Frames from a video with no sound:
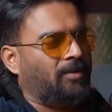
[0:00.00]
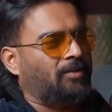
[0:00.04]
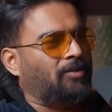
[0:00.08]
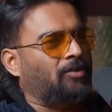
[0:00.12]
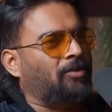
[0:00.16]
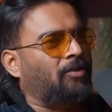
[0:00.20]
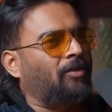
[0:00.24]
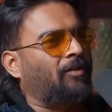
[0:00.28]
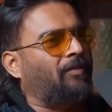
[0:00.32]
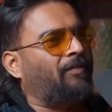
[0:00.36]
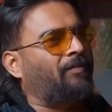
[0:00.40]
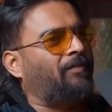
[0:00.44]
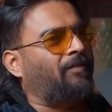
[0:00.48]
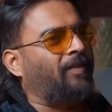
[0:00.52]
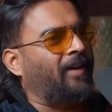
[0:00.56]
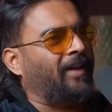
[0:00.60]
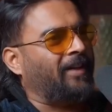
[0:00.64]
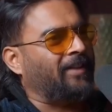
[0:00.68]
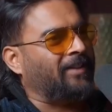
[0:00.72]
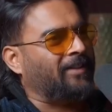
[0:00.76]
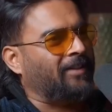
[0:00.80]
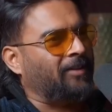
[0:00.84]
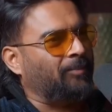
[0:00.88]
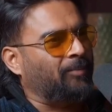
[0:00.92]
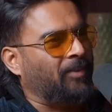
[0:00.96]
Your
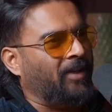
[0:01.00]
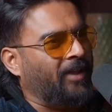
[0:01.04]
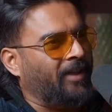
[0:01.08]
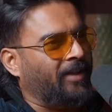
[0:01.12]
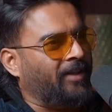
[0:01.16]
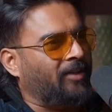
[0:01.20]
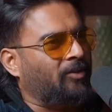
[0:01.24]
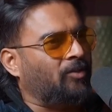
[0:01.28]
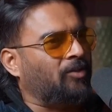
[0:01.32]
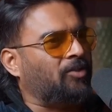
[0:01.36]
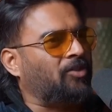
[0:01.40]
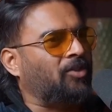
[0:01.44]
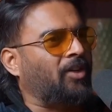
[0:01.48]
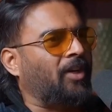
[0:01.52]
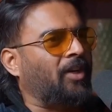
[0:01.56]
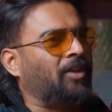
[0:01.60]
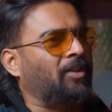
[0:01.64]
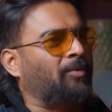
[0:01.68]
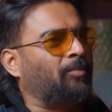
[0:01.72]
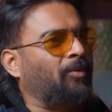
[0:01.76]
flexibility to change,